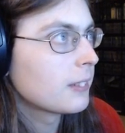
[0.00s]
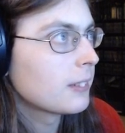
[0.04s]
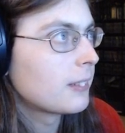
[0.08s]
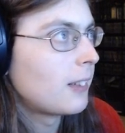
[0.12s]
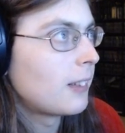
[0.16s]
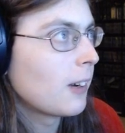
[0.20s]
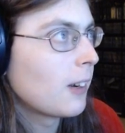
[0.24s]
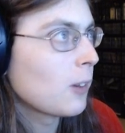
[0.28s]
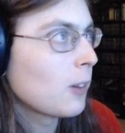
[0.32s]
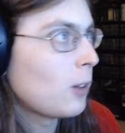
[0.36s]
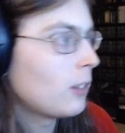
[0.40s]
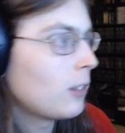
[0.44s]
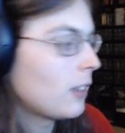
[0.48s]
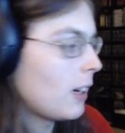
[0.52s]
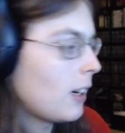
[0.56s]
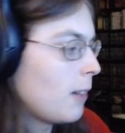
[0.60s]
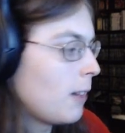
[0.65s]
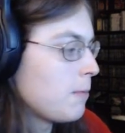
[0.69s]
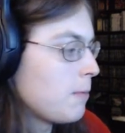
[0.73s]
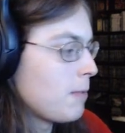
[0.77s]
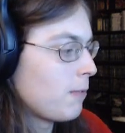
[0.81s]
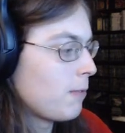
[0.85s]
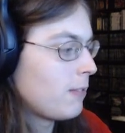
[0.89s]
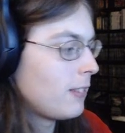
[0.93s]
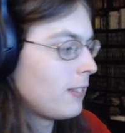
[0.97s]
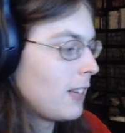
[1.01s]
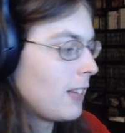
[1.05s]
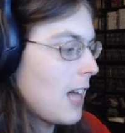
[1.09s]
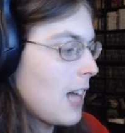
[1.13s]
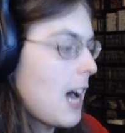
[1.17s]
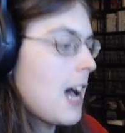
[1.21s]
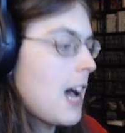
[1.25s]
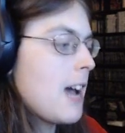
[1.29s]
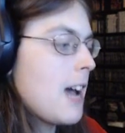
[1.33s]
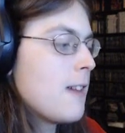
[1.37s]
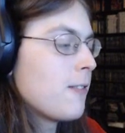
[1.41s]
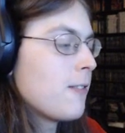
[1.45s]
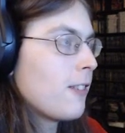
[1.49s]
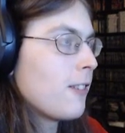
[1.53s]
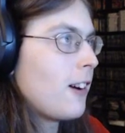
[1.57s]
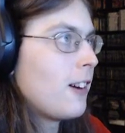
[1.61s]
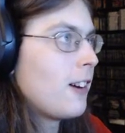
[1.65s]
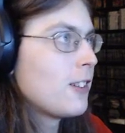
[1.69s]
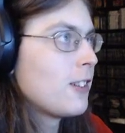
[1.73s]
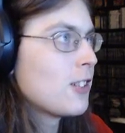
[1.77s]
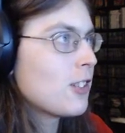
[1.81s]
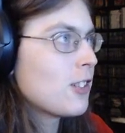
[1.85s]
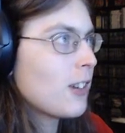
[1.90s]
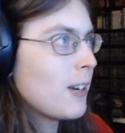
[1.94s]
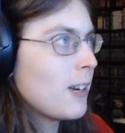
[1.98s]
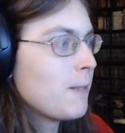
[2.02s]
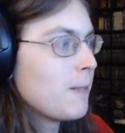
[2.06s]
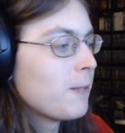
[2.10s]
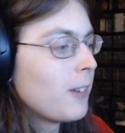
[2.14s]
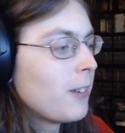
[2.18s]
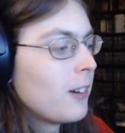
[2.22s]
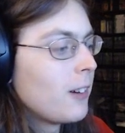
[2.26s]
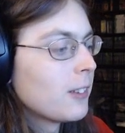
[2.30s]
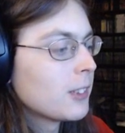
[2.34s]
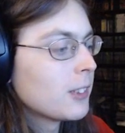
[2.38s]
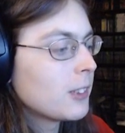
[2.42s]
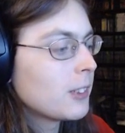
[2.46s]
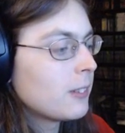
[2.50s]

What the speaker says: hold up live on stream, folks.